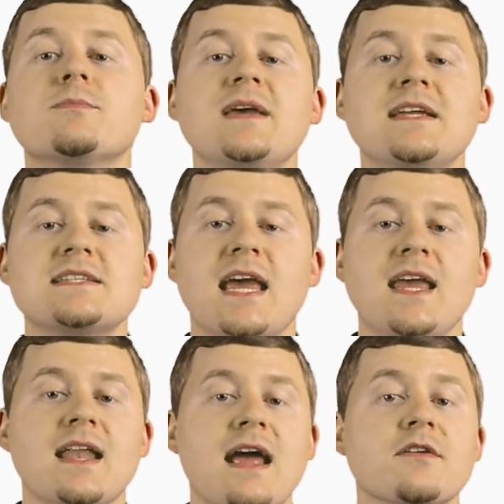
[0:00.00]
being
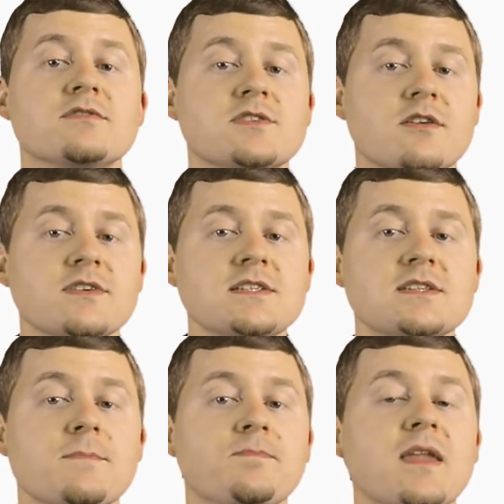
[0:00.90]
taken out of service